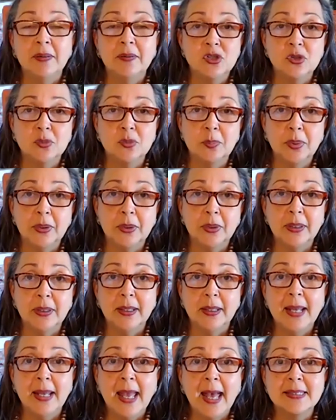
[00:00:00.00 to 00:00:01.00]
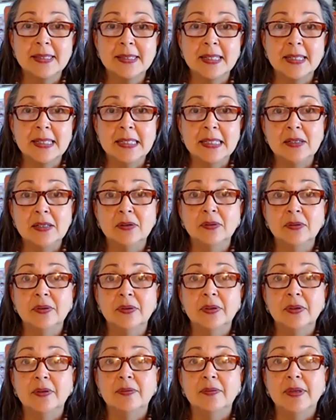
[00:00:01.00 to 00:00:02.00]
of money that you put in hasn't
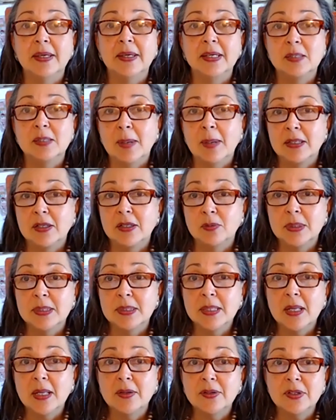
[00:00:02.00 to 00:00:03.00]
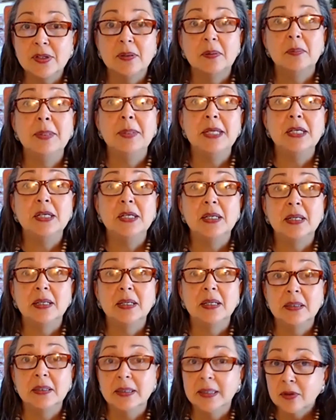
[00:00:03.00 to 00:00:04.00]
yielded the expected results.
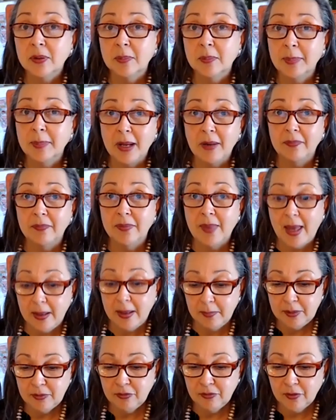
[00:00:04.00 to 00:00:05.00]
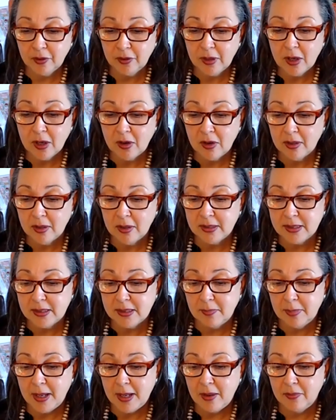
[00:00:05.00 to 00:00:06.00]
Be clear about that. Be very
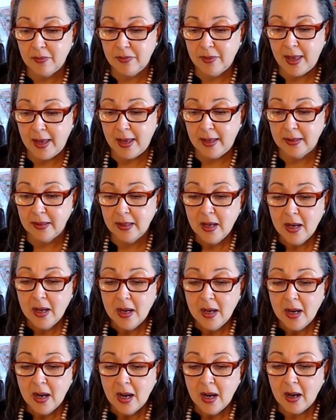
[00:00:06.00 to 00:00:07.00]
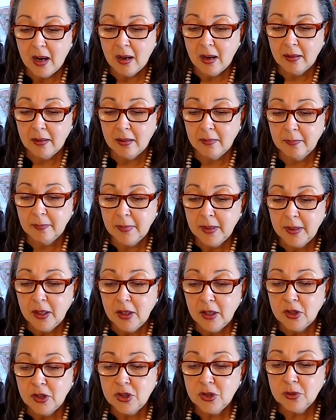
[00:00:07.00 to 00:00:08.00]
honest about
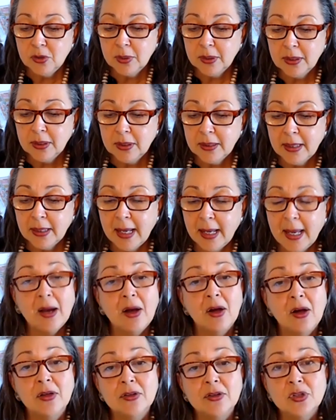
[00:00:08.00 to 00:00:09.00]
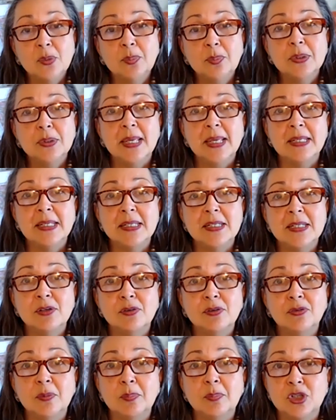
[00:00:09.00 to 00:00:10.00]
that. You can also
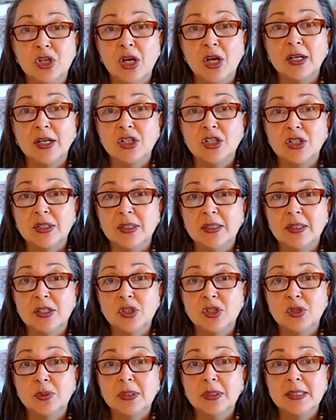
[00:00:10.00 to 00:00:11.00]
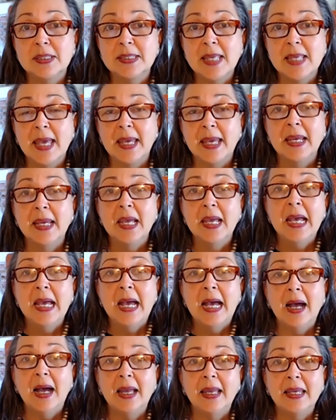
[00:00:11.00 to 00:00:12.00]
present different projections. You could
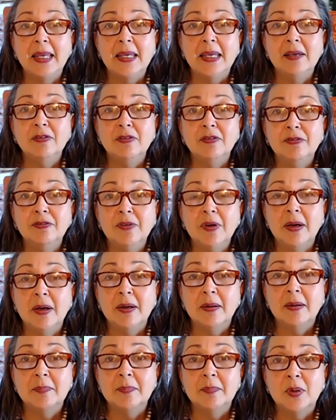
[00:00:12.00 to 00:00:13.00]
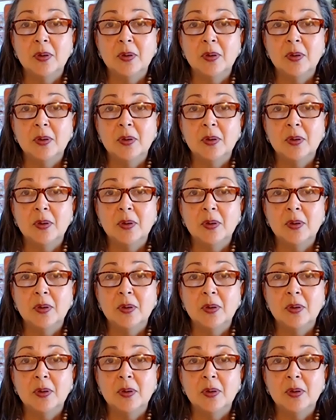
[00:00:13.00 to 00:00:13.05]
say, if